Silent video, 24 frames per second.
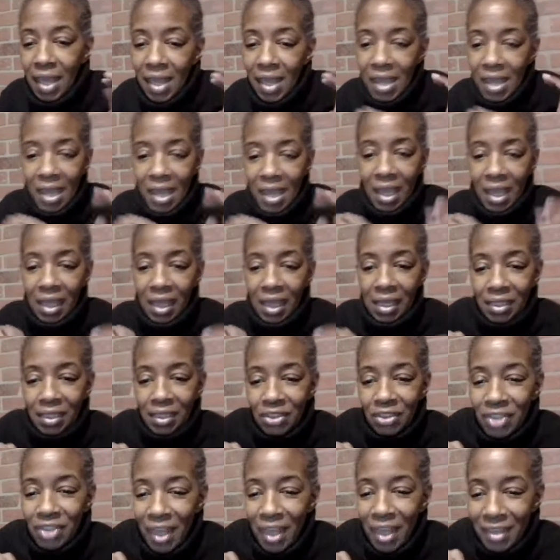Hey,
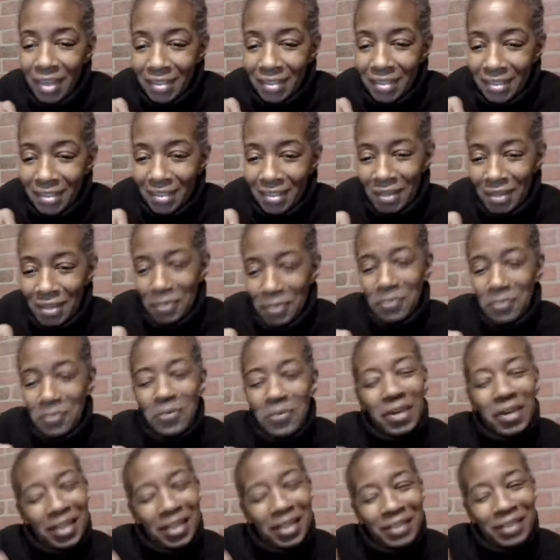Jazzy, what
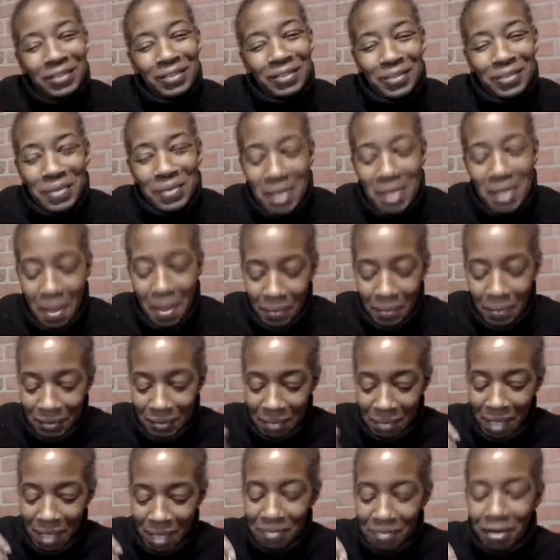are you doing up? Is
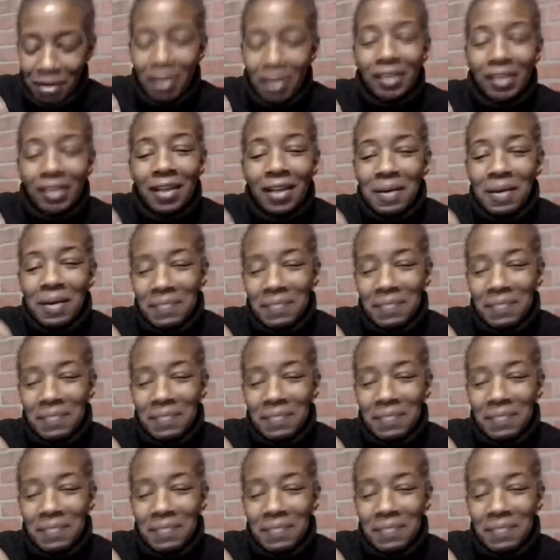baby girl up?